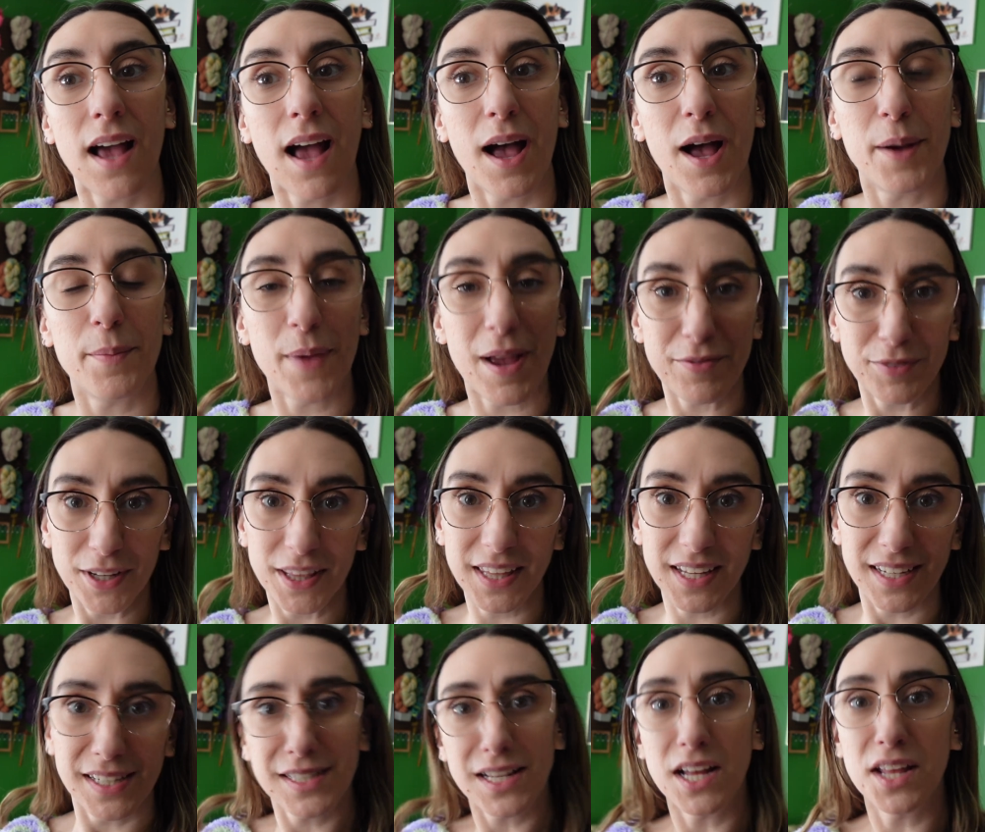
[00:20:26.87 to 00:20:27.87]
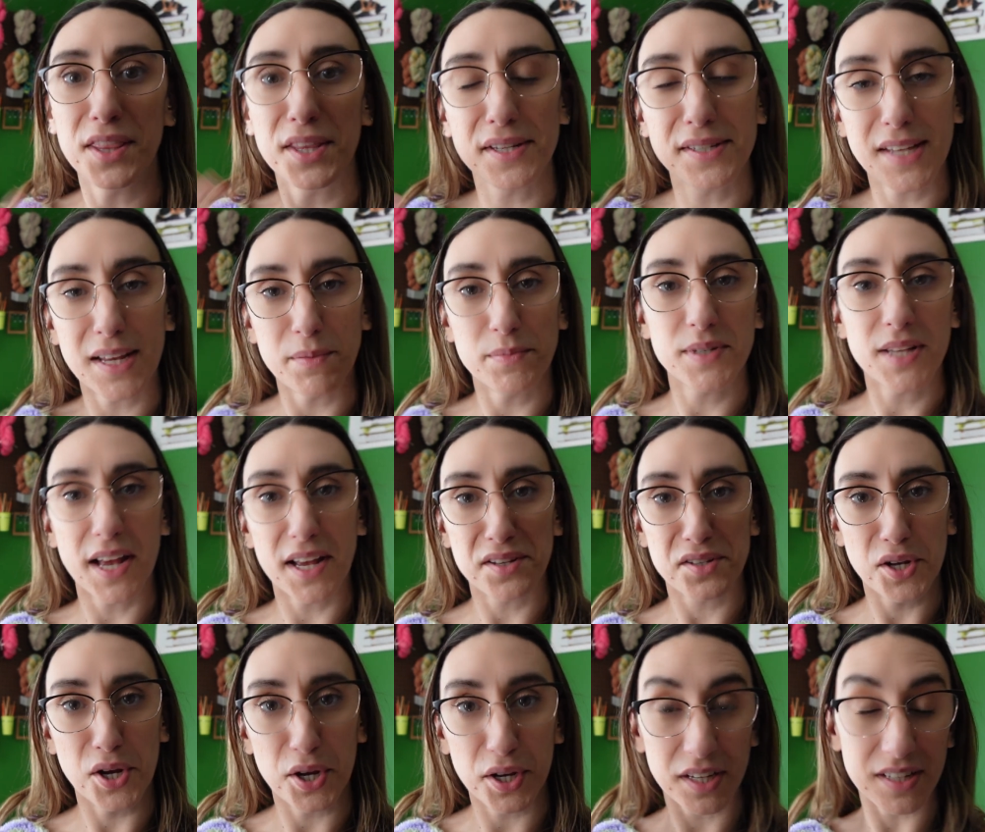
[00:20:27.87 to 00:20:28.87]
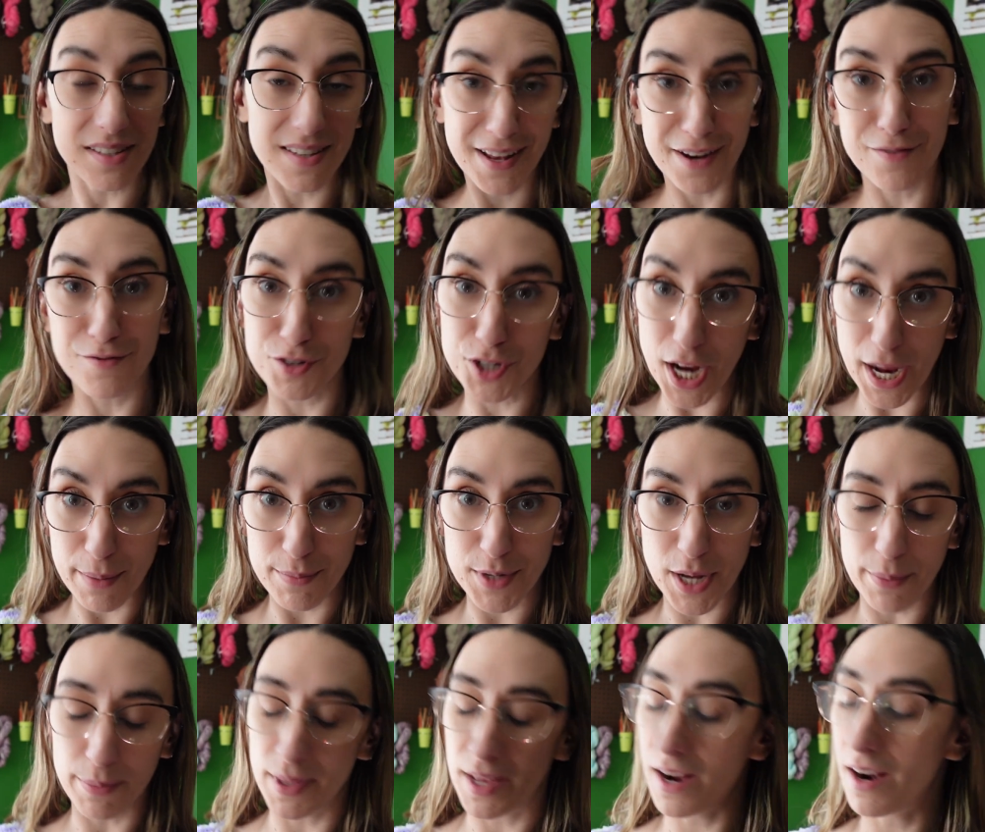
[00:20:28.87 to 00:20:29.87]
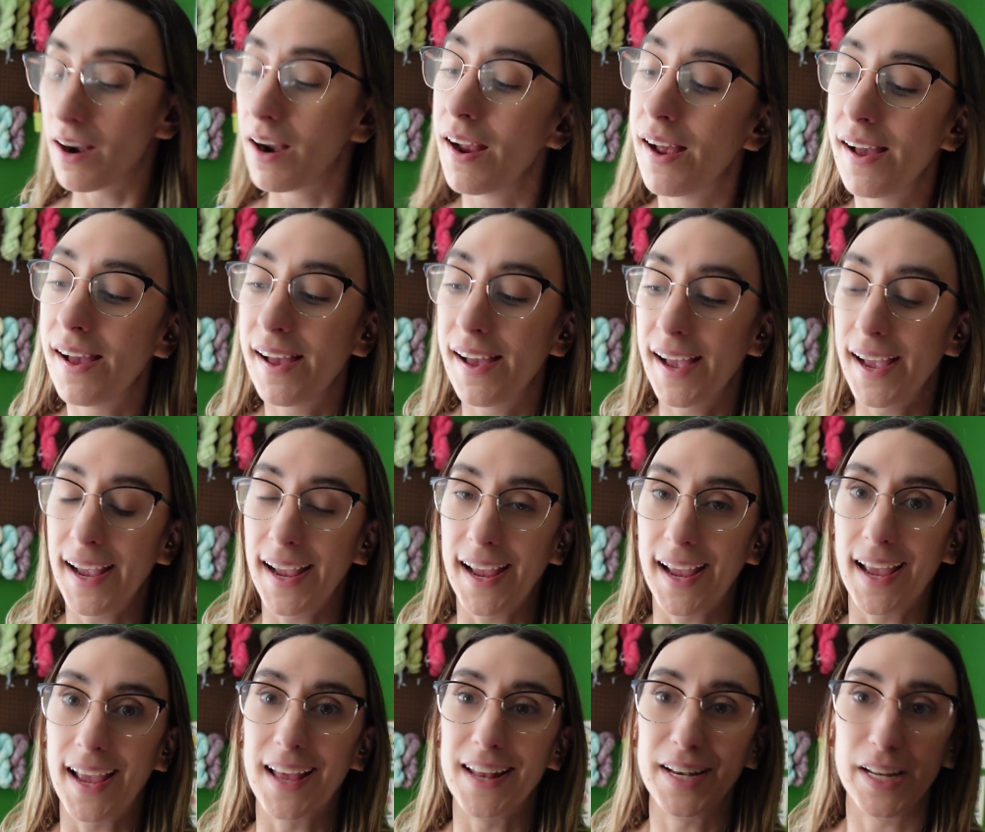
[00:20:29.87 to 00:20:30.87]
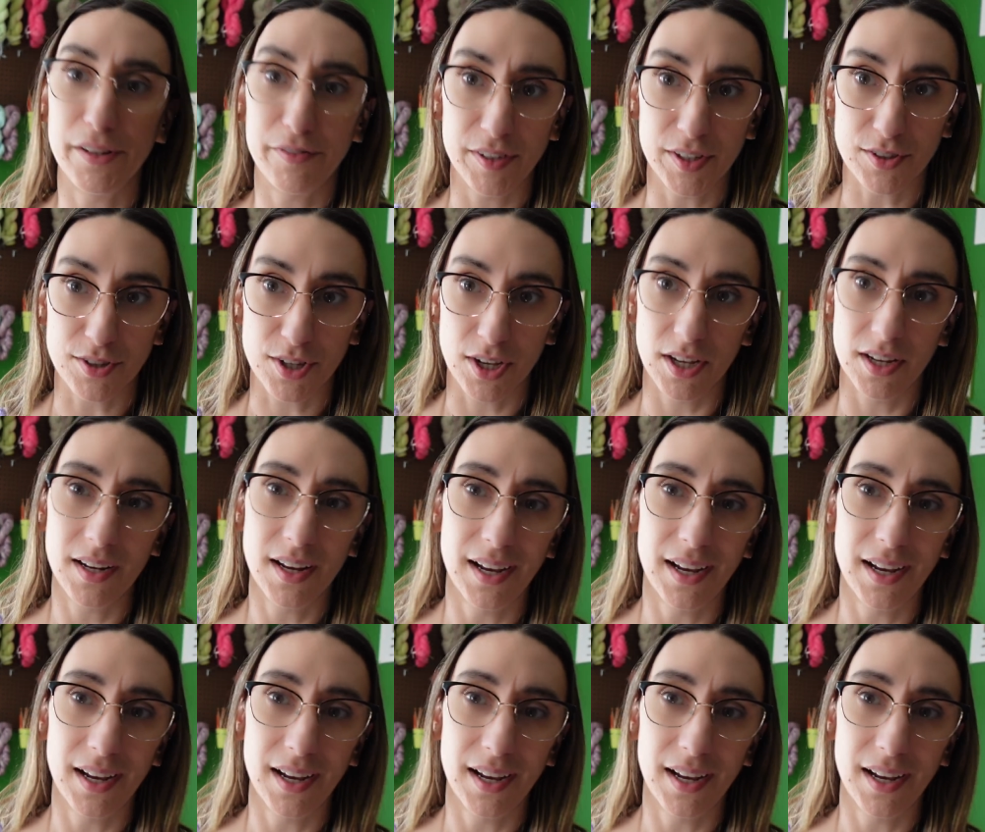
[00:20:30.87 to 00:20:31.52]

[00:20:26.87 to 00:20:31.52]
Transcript: everything is on the same sized hook instead of jammed up there, and it feels good.